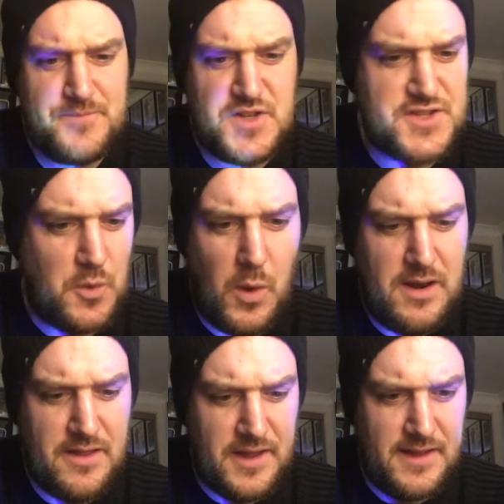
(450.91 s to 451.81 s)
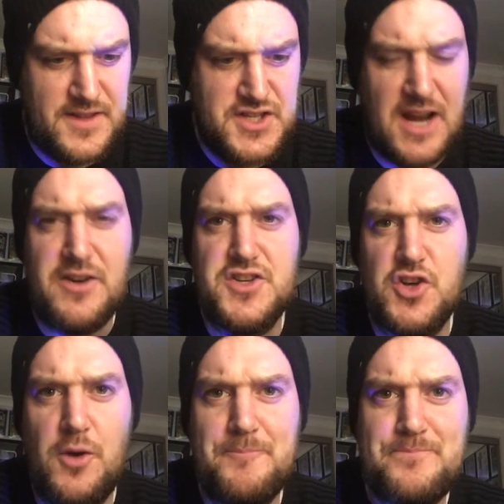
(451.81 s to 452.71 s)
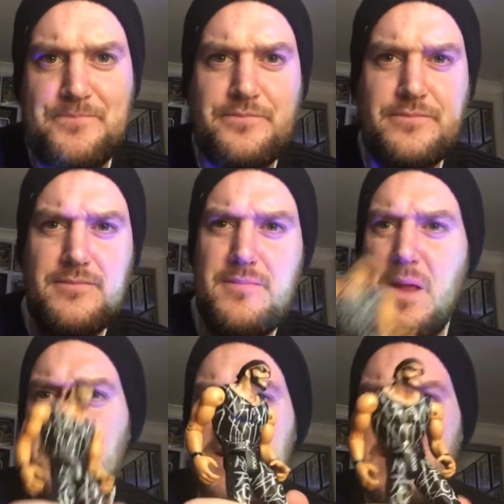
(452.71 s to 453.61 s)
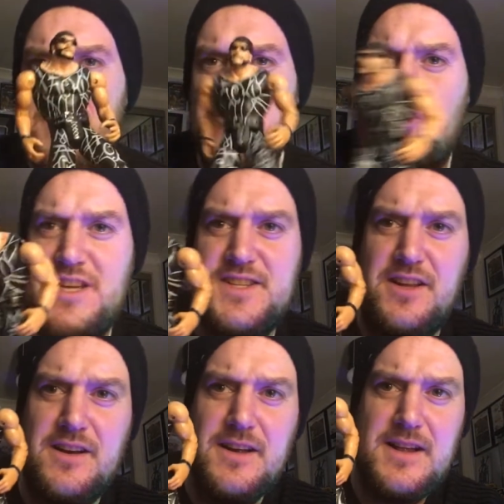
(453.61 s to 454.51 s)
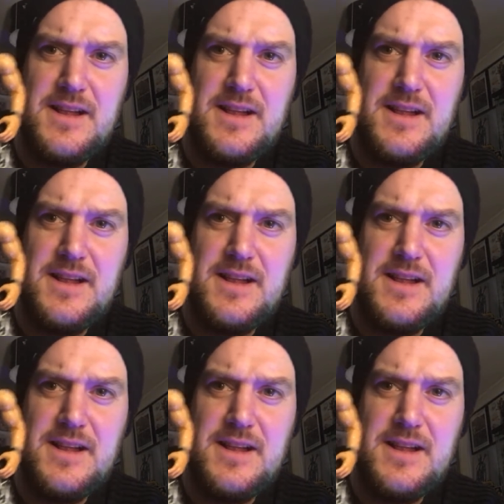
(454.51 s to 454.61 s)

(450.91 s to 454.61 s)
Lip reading: Just the one thing at the charity shop. Picked up this wrestler.